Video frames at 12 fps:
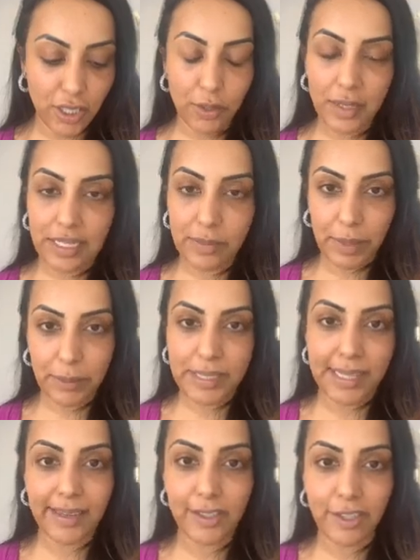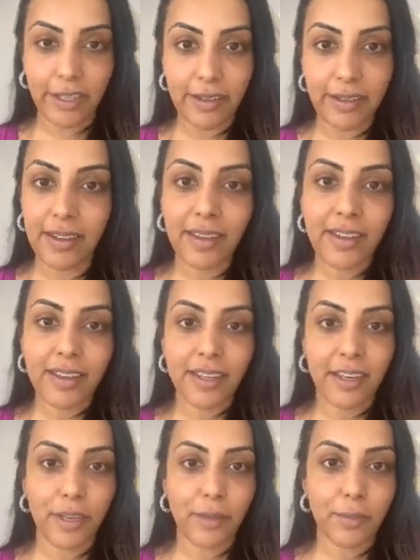is pigmentation. You
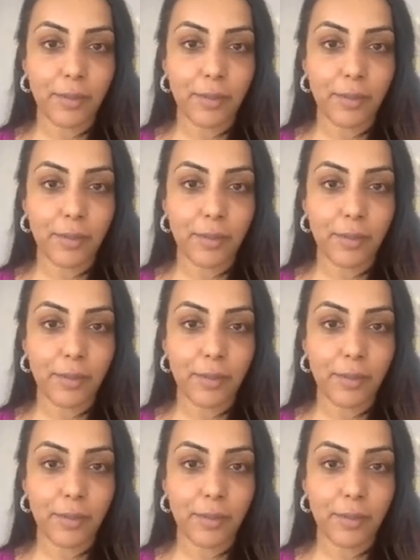know,